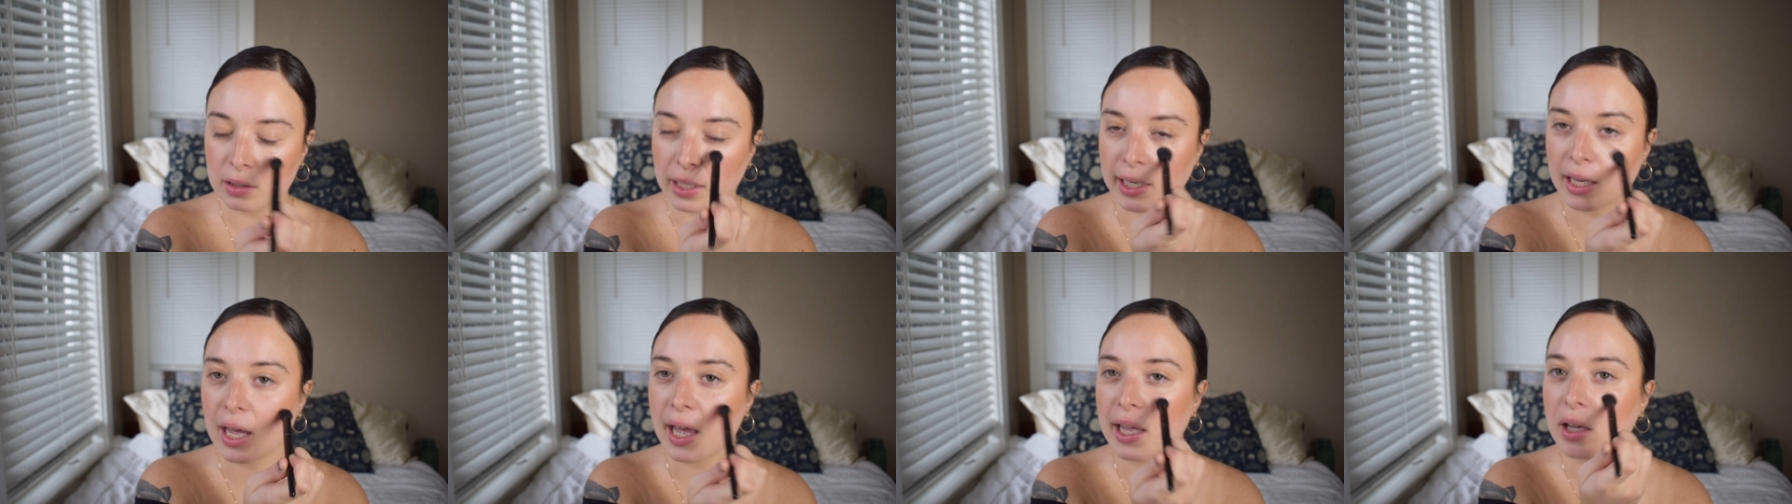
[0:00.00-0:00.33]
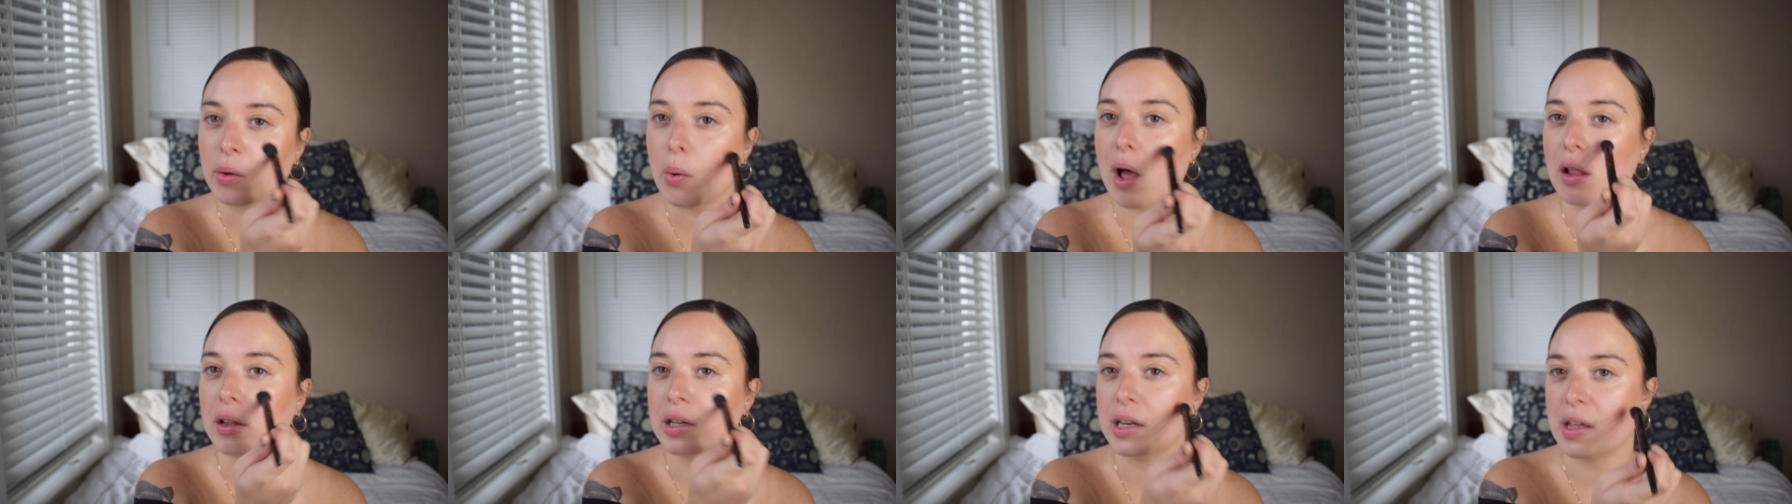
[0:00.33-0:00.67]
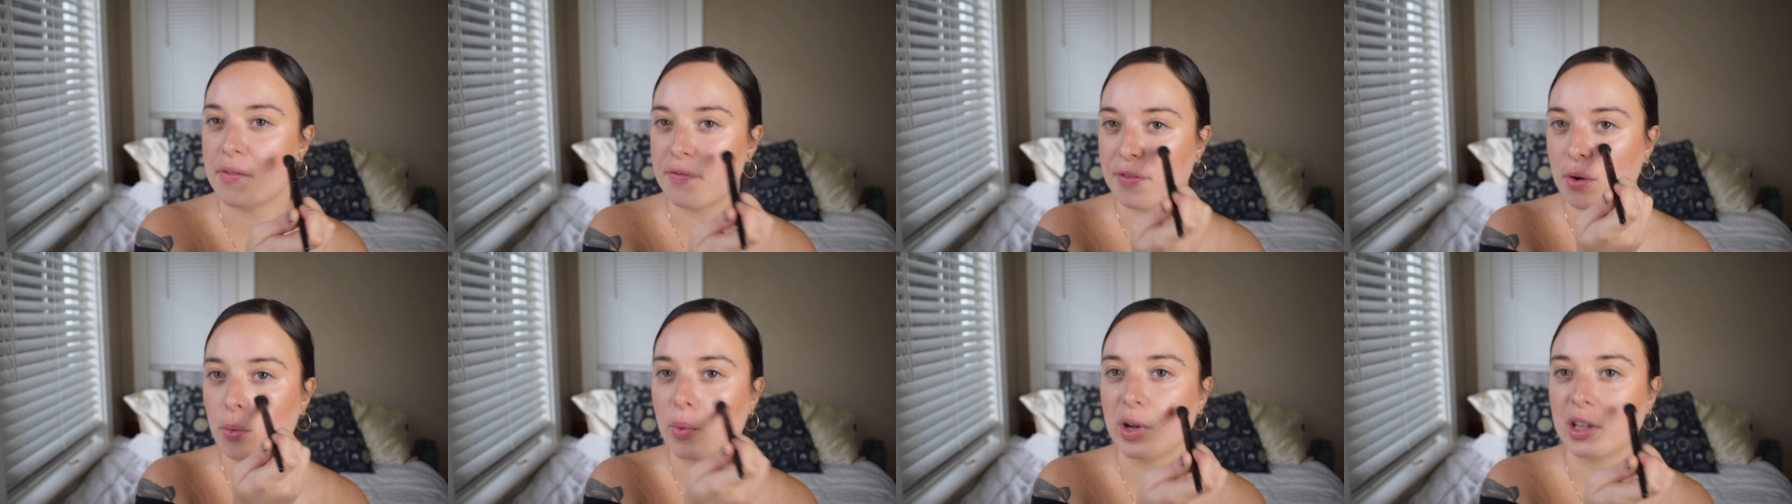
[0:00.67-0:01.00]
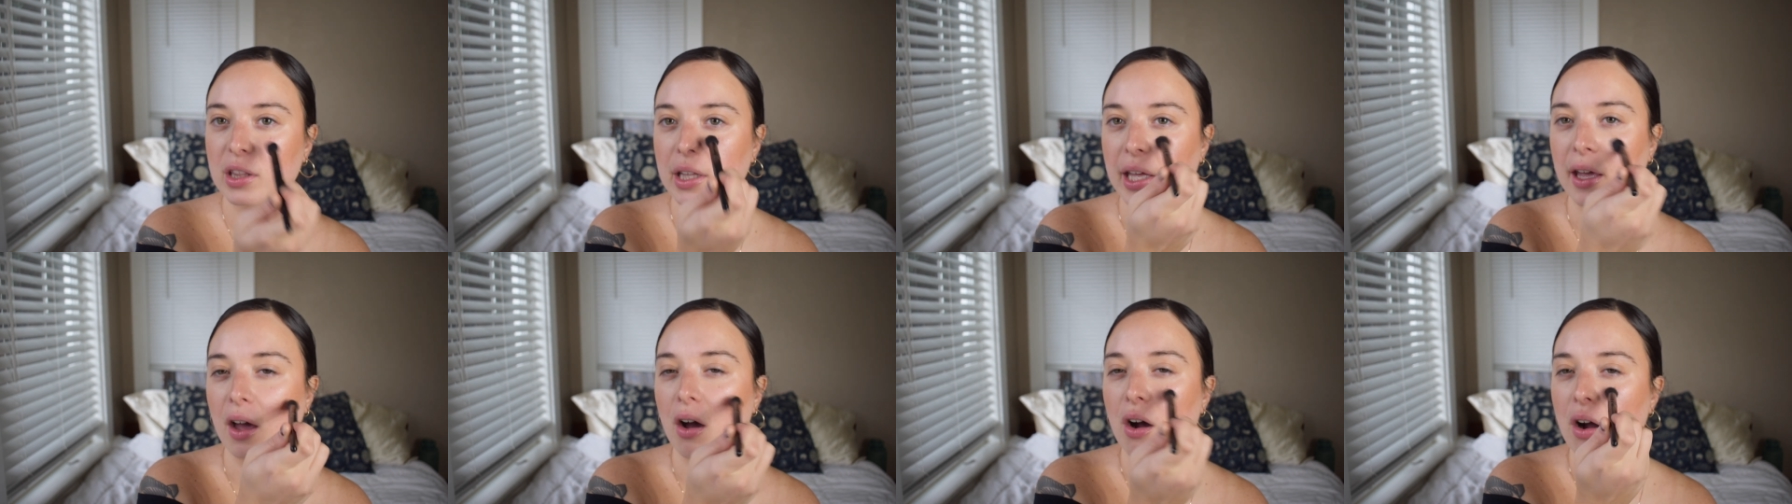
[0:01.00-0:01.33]
like high quality for
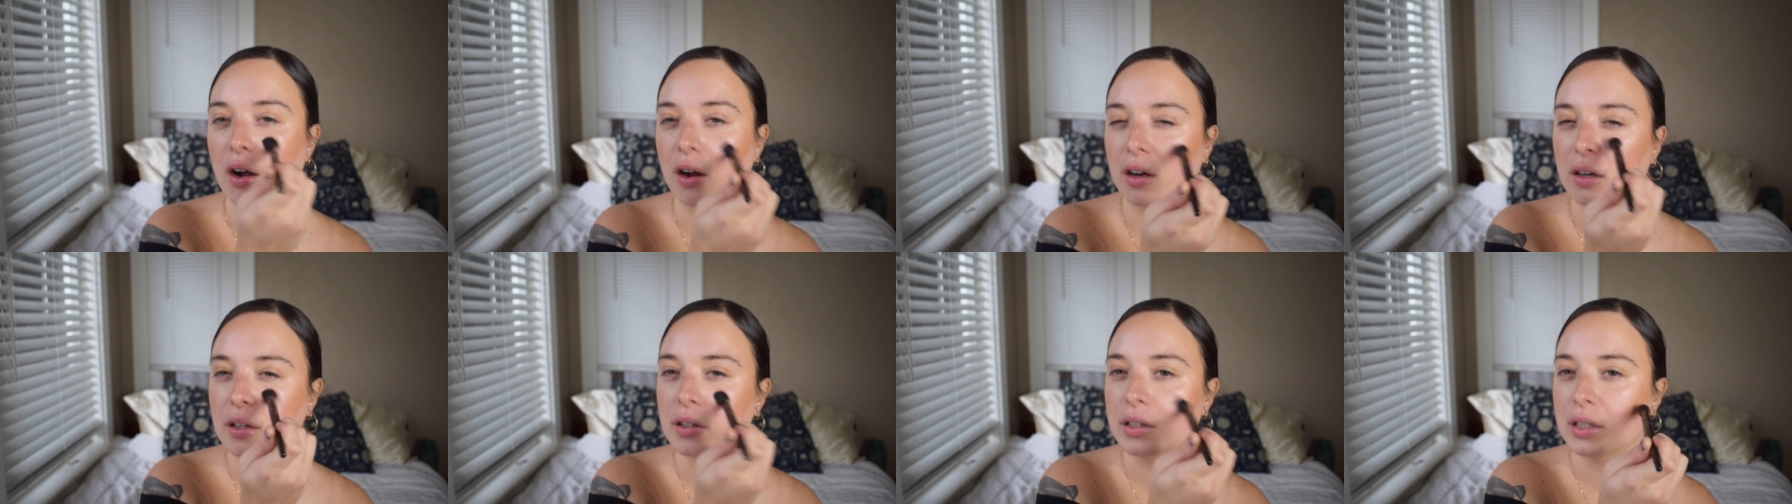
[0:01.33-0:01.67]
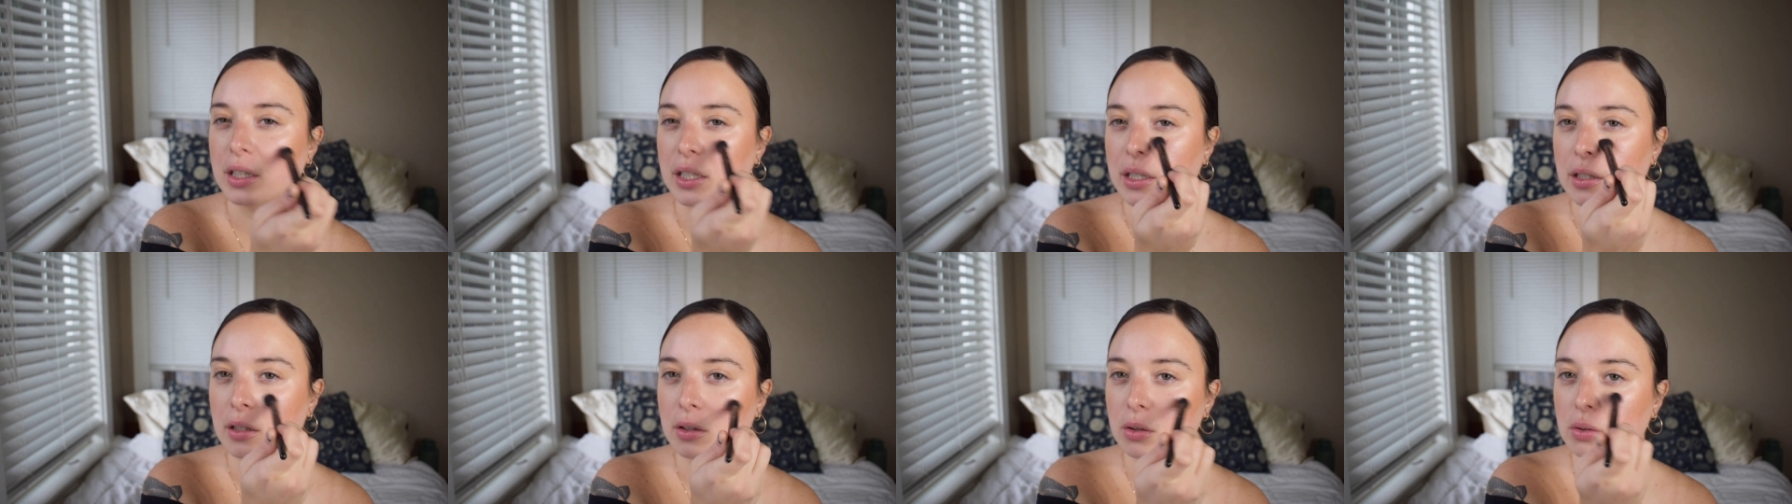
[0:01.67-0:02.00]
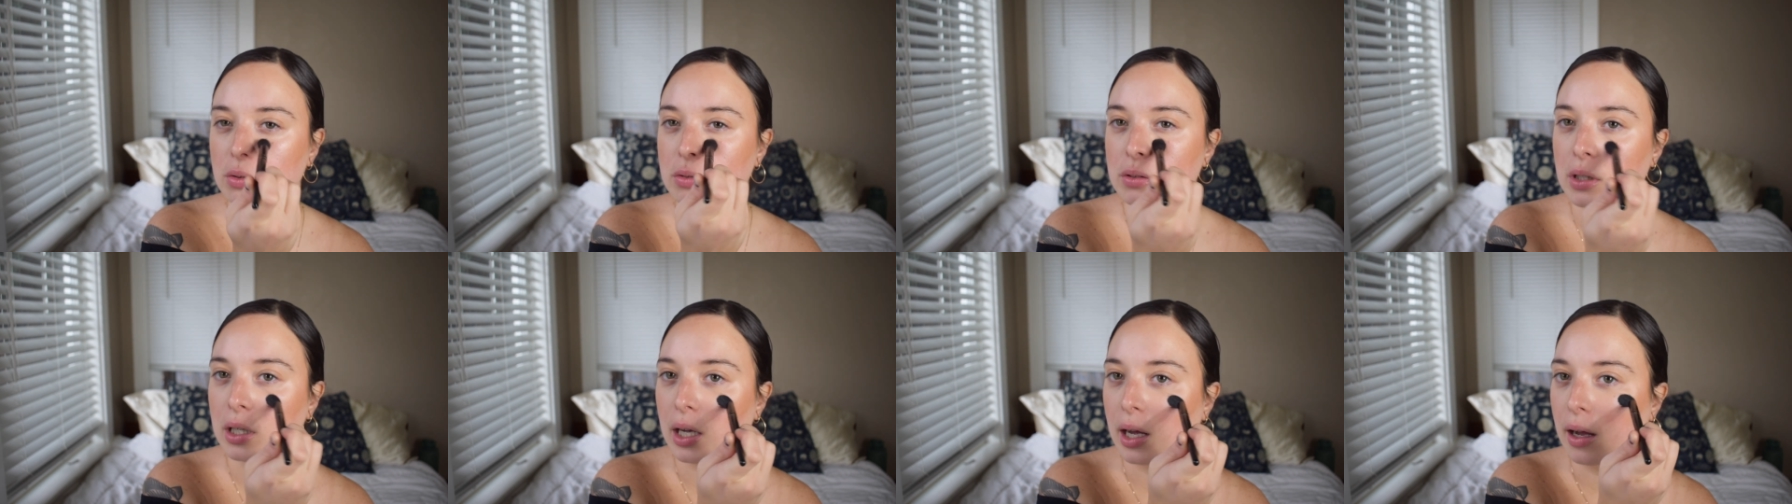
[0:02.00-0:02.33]
what they are, you know?